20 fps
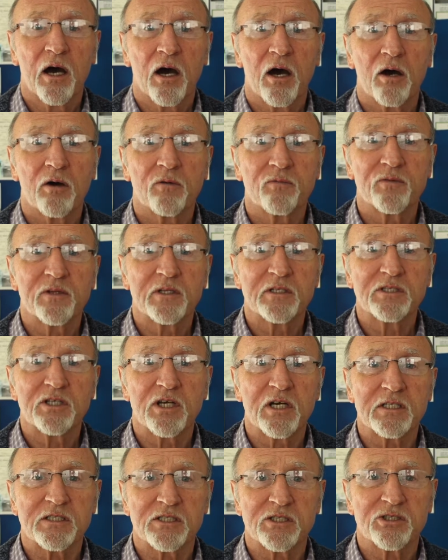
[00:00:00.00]
of the
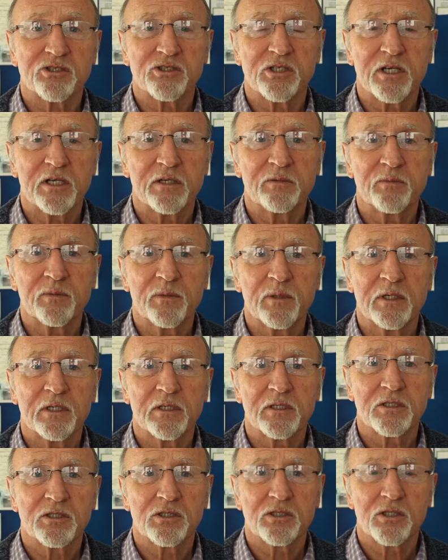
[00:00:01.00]
Jetstream
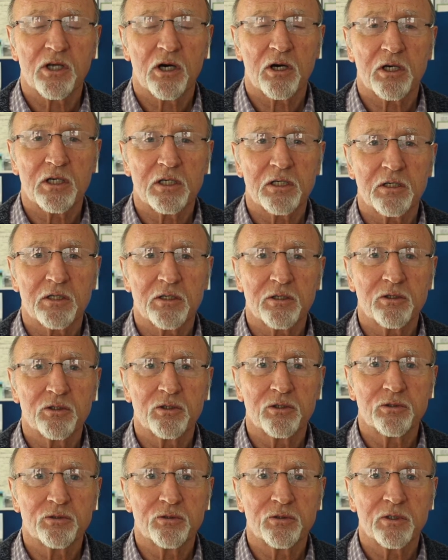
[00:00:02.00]
tidal
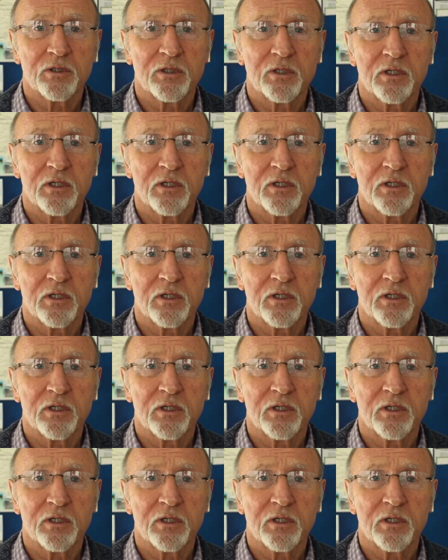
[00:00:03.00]
lagoon.